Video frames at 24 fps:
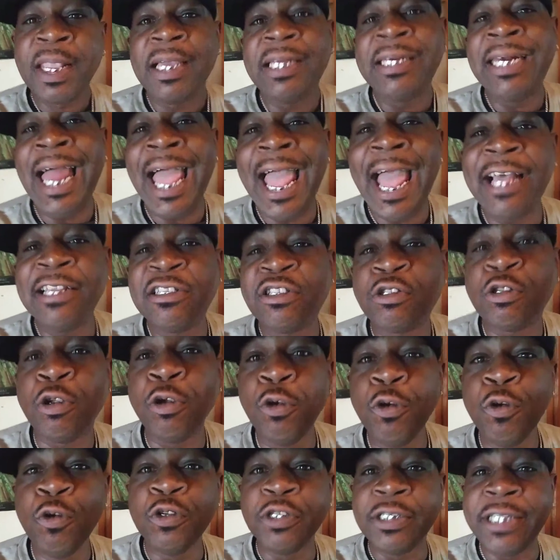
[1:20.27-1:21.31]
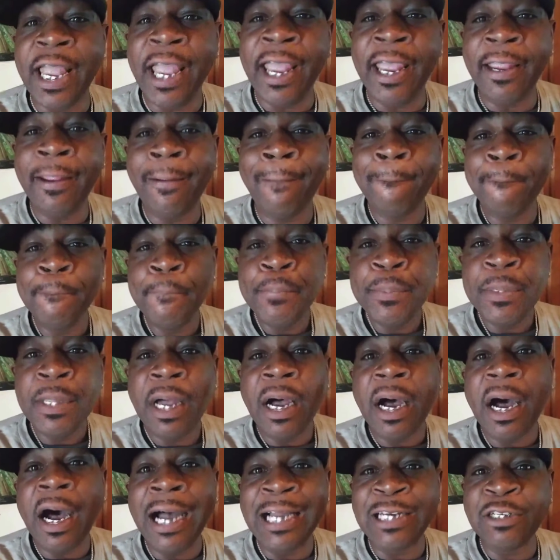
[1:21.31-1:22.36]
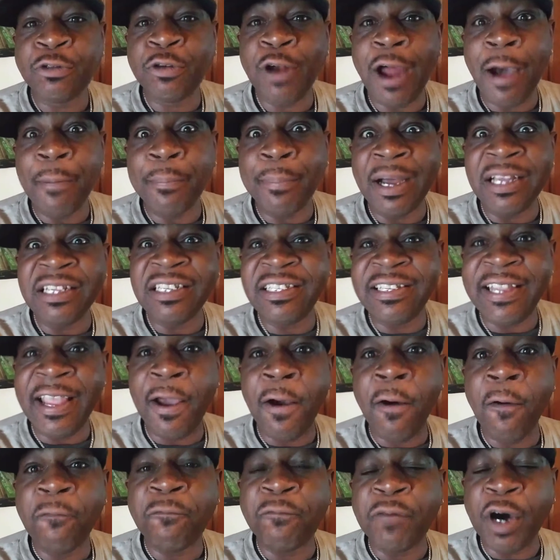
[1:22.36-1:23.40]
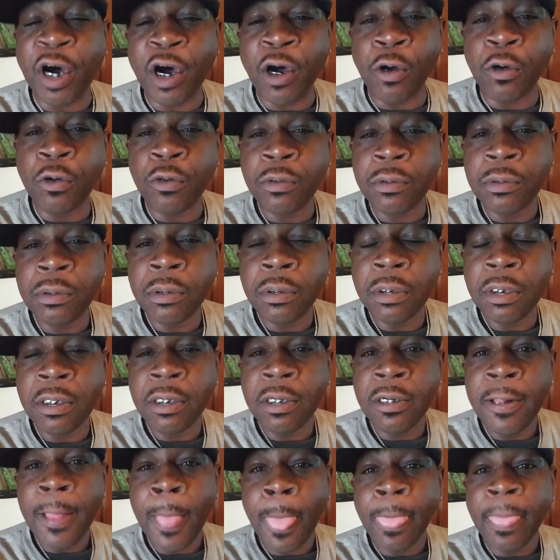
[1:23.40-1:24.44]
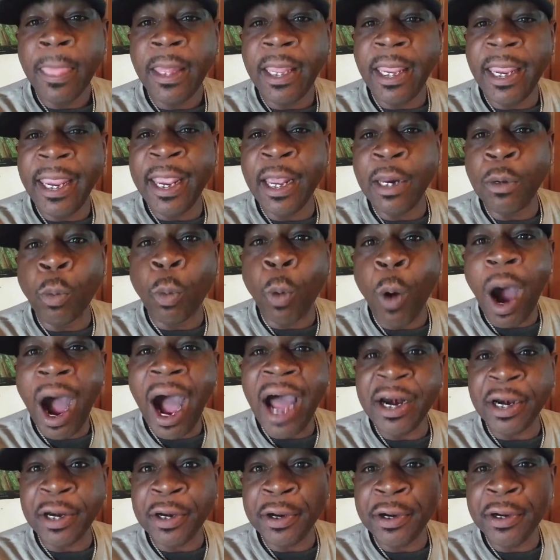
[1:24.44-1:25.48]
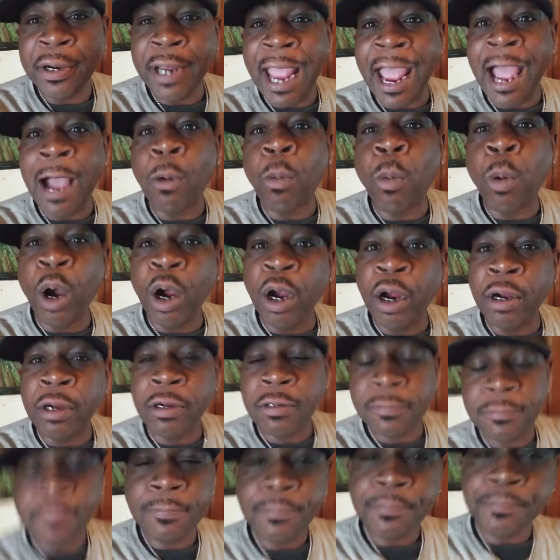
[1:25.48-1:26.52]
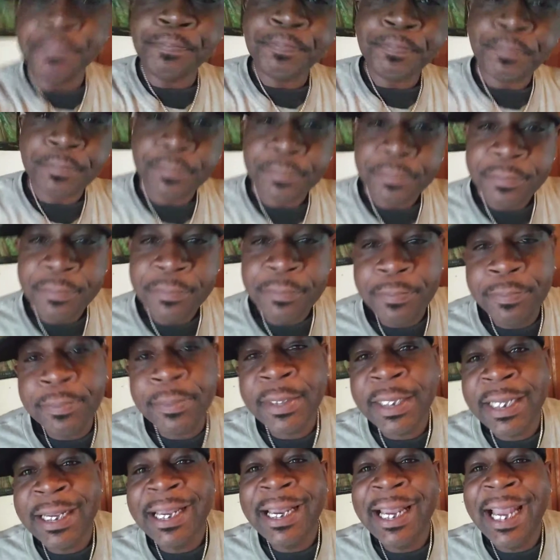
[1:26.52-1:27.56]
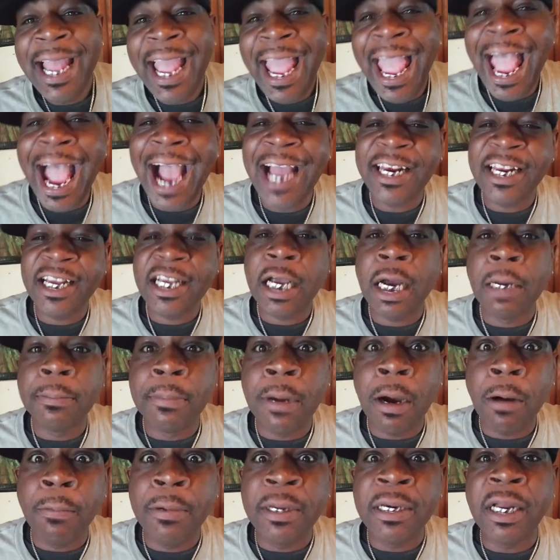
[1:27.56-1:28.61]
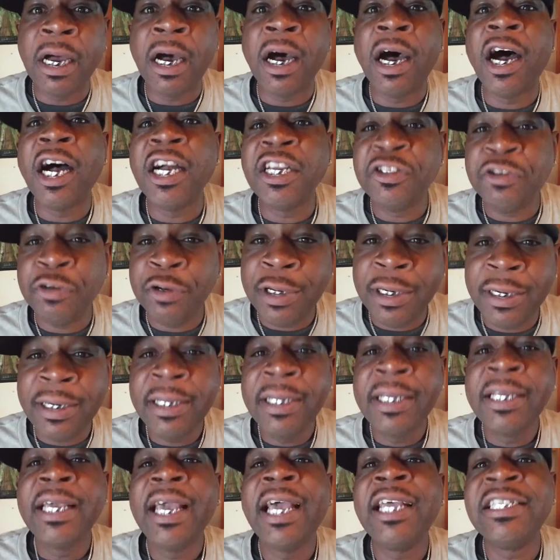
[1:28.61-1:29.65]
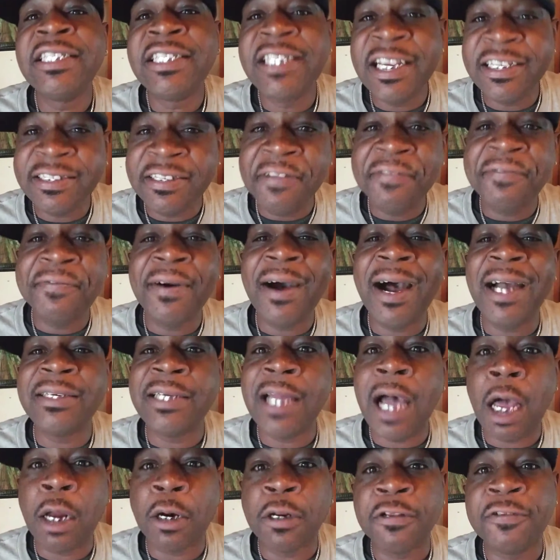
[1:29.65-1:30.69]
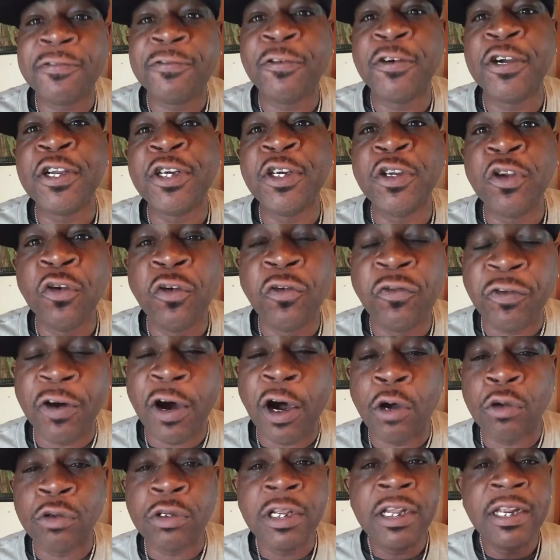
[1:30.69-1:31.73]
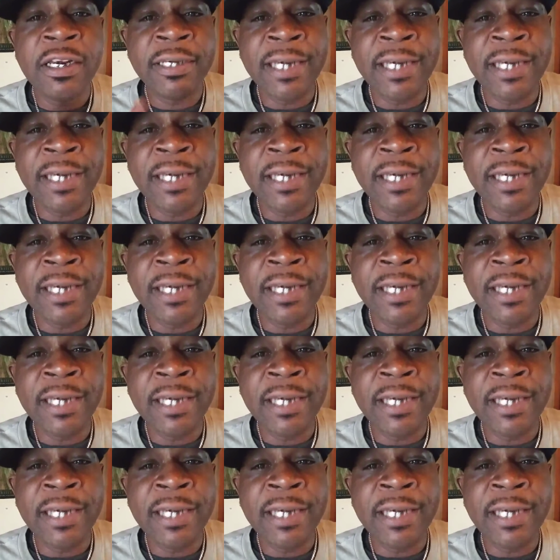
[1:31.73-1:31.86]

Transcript: Last Tuesday, I dropped my cell phone in water at work. Had to come up with $165 for a new phone.